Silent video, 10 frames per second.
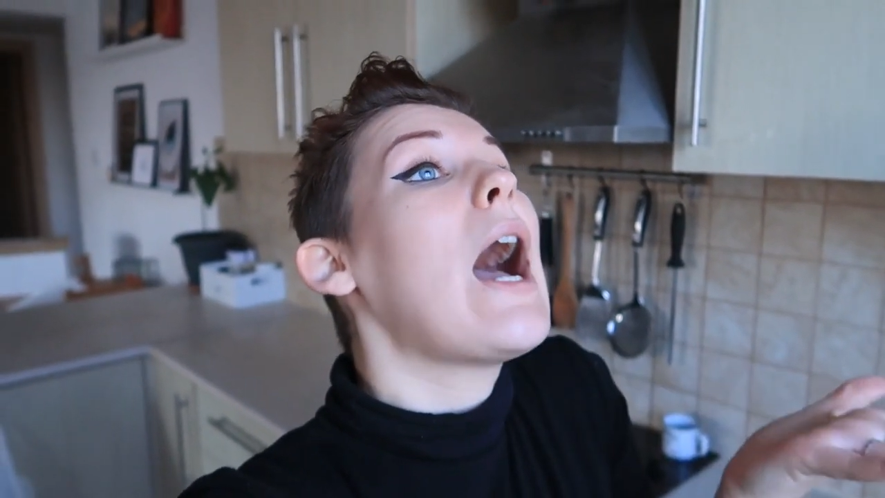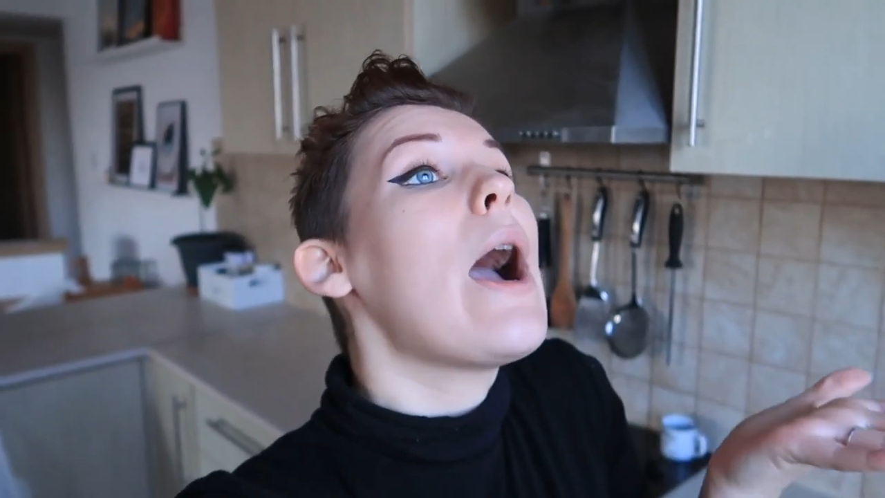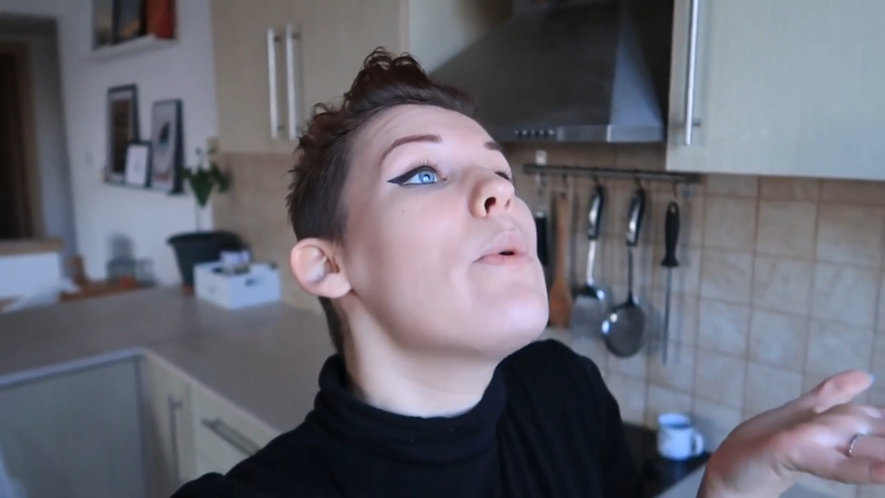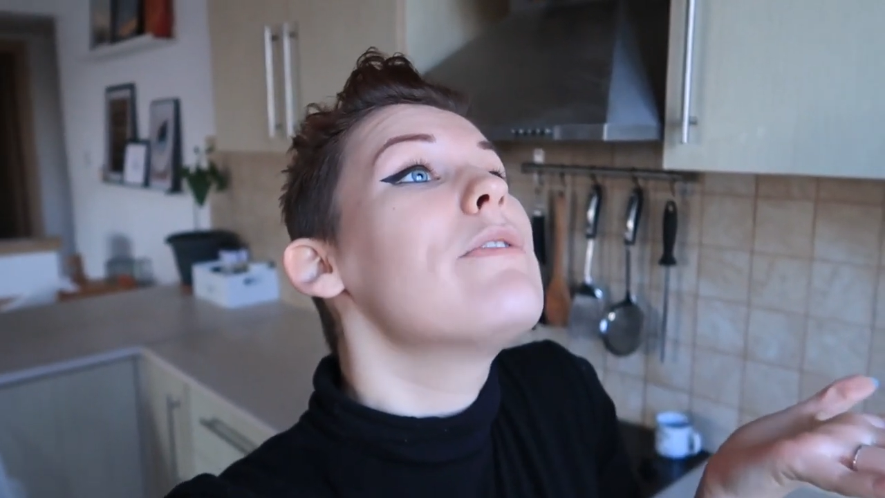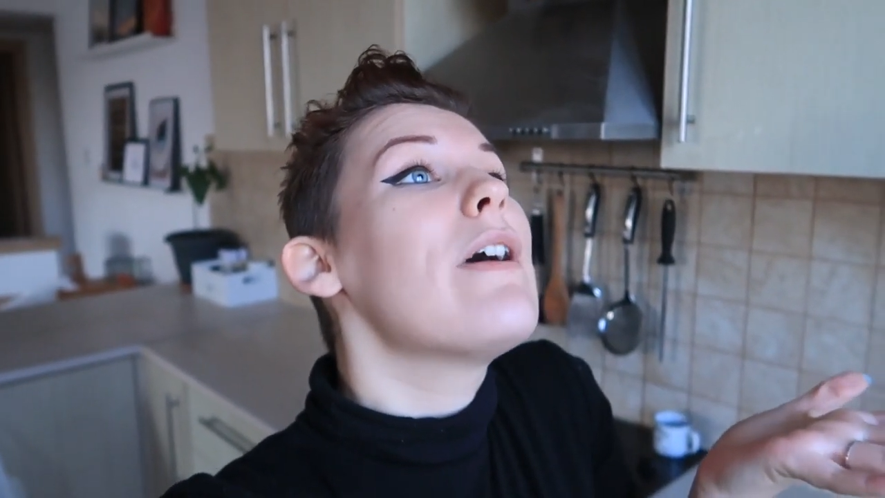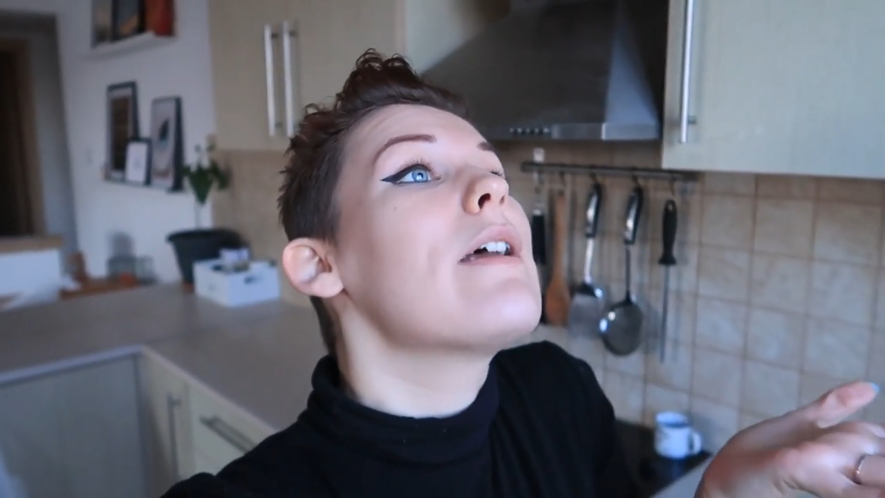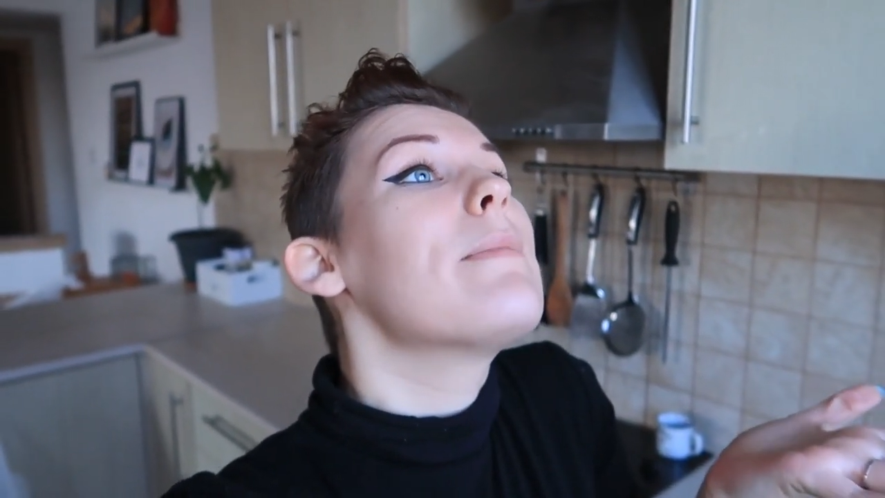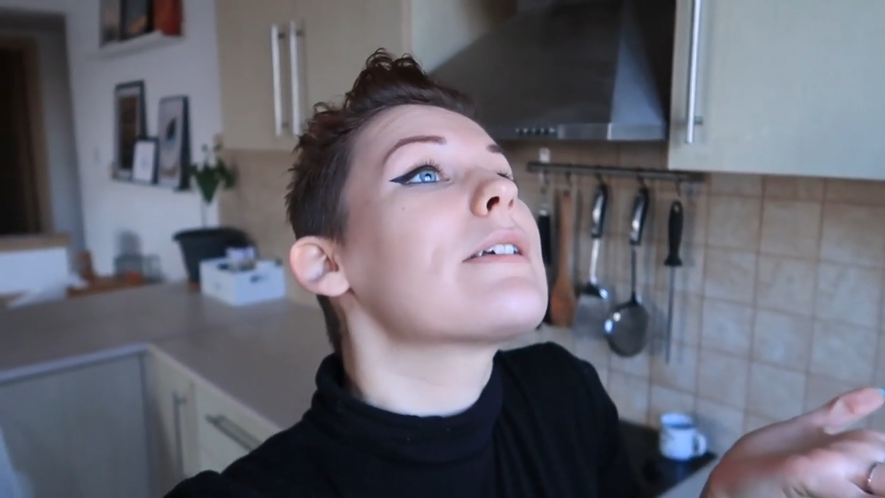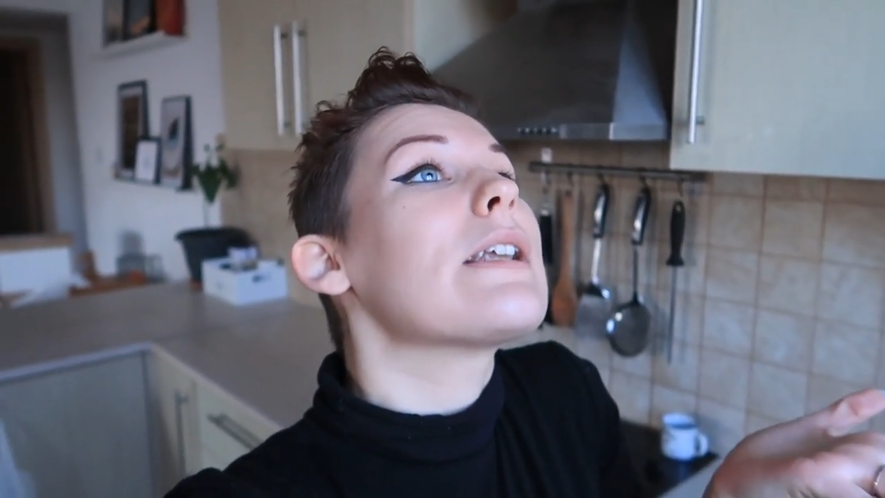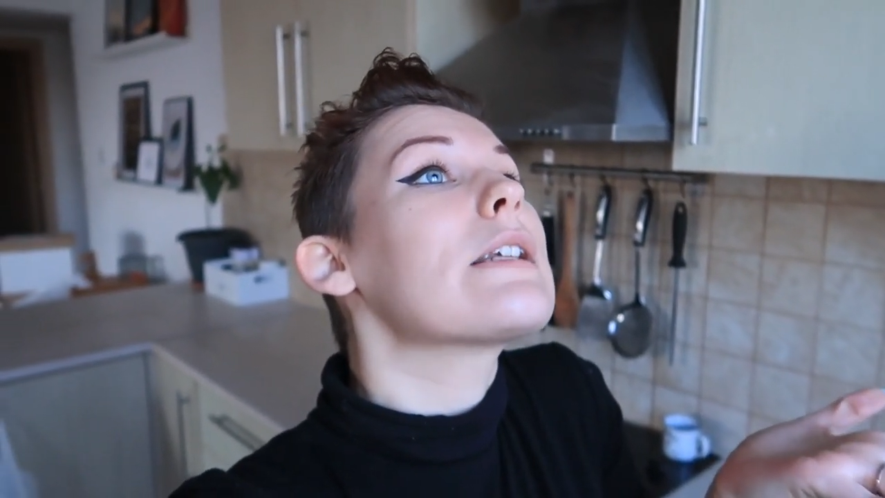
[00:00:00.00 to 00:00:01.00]
I would very
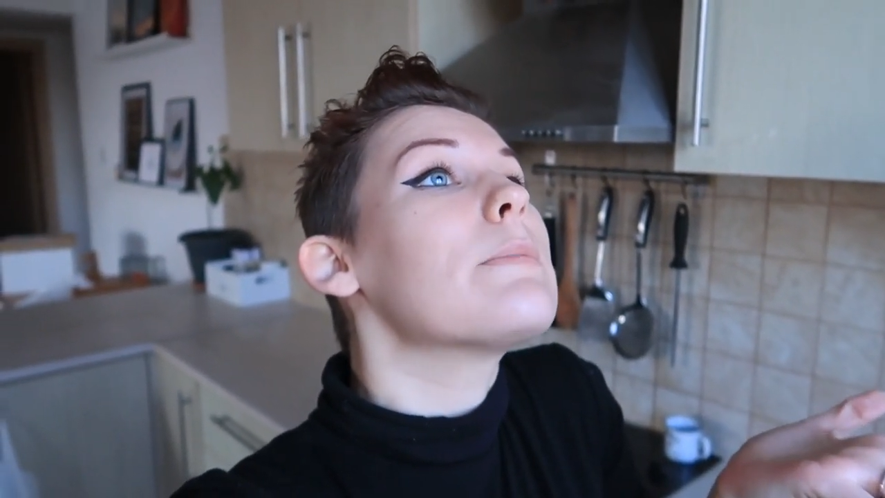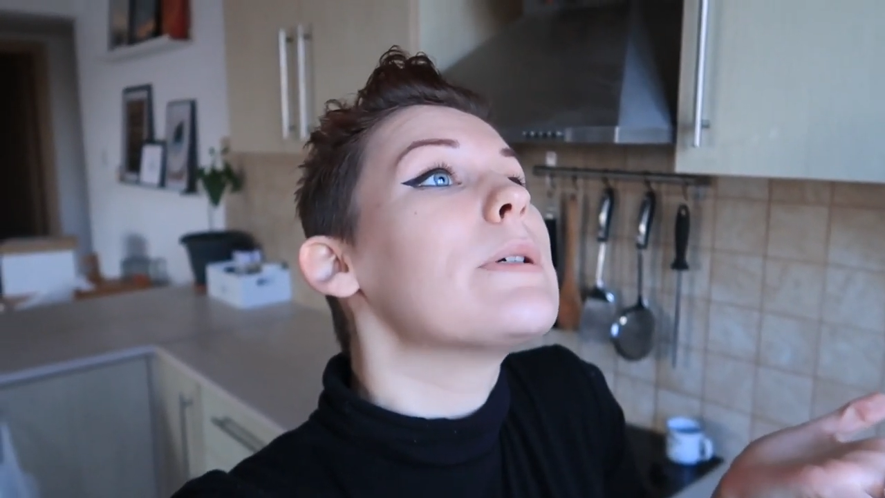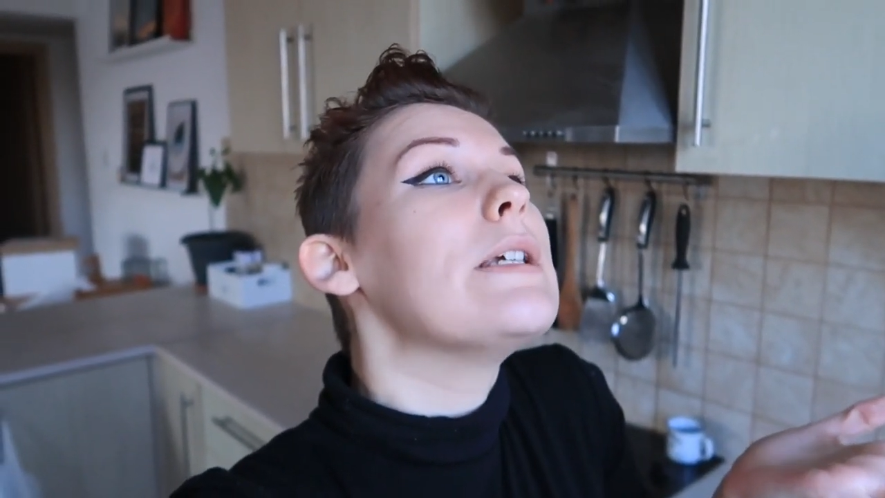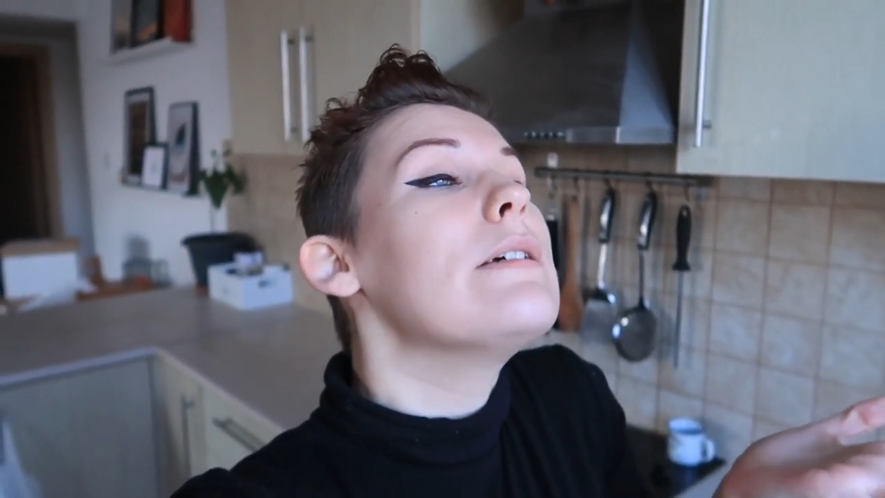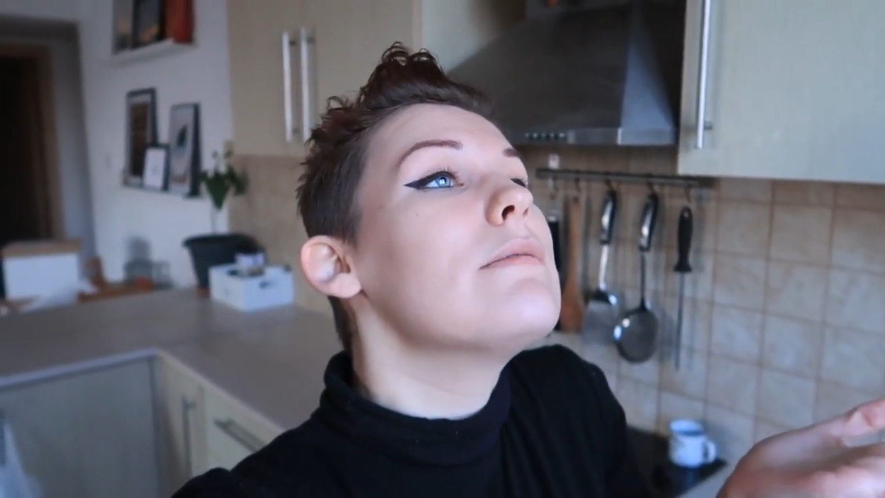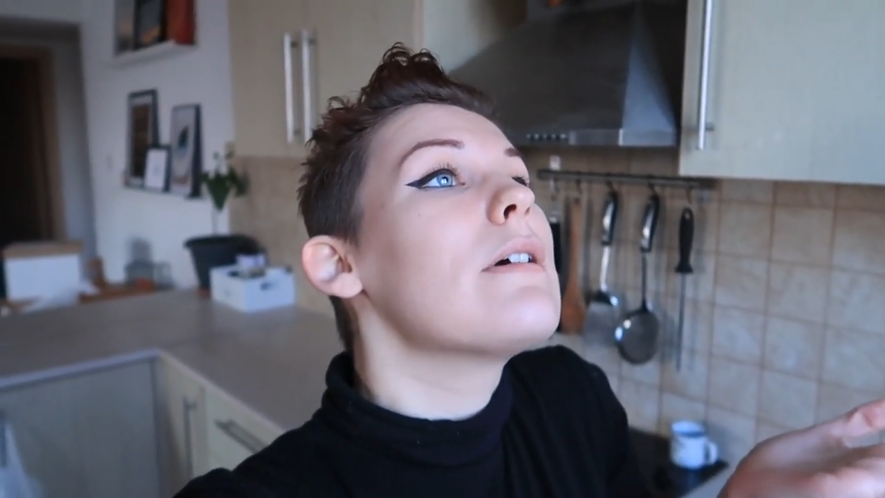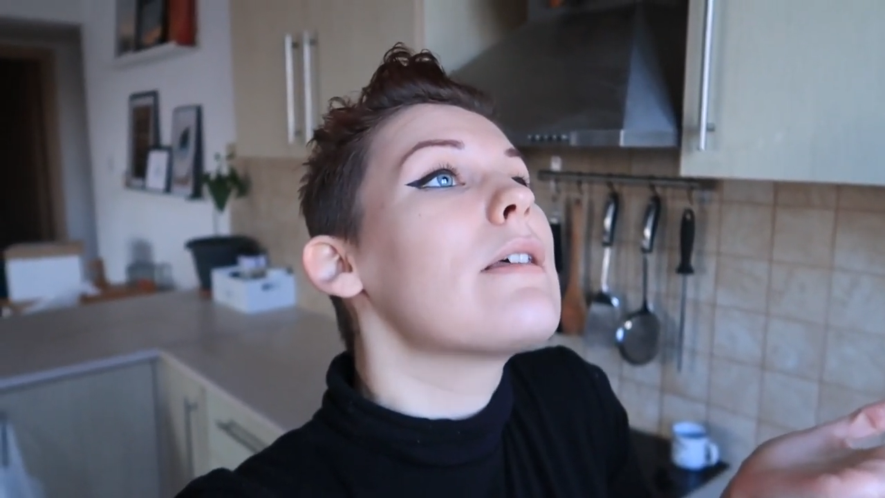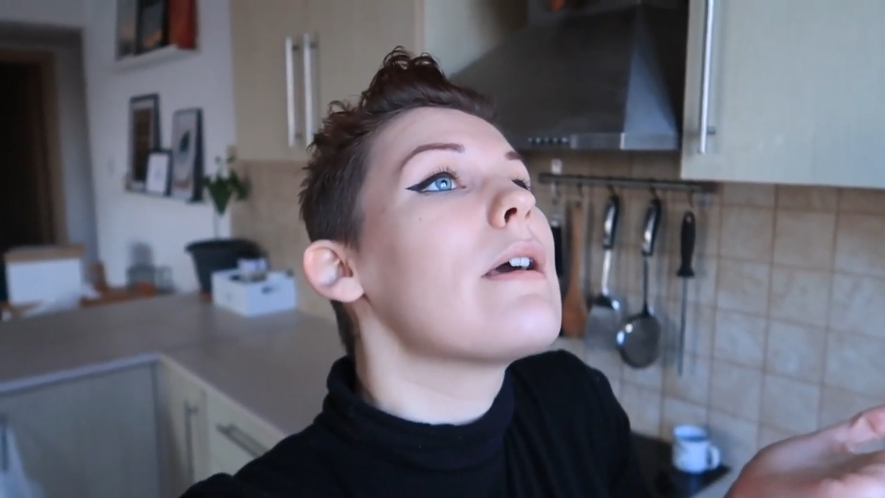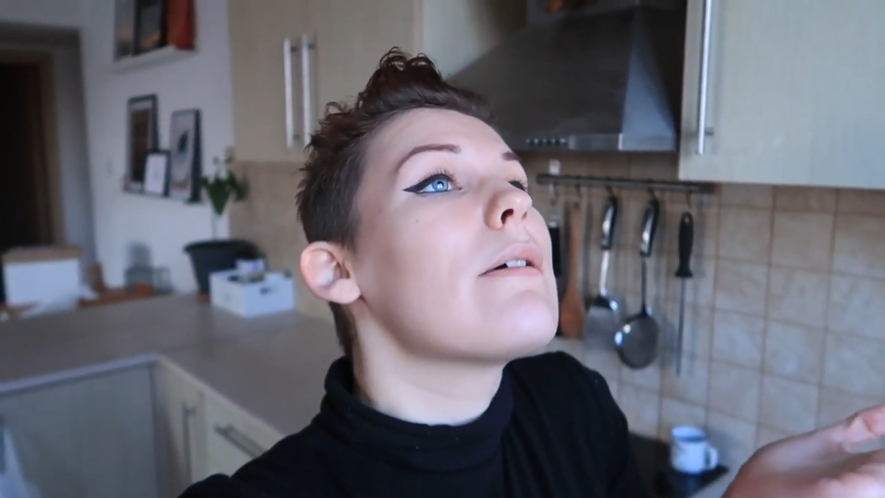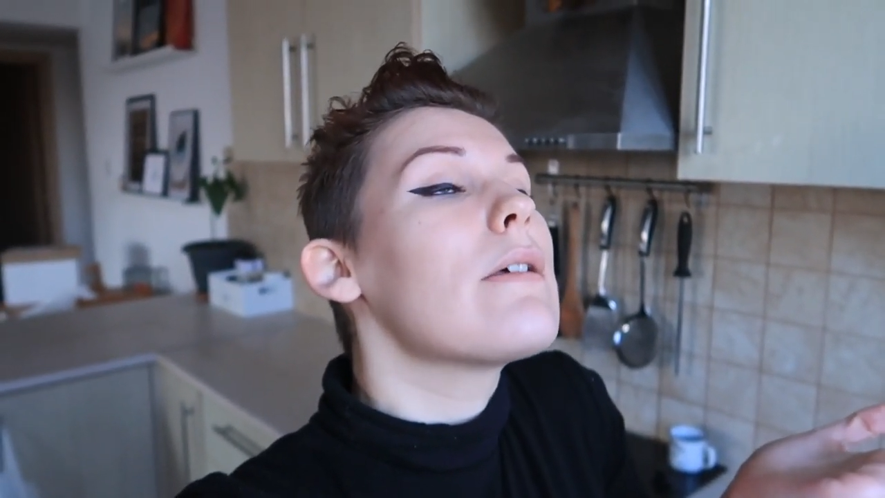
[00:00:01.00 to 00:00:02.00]
much like to pee right now,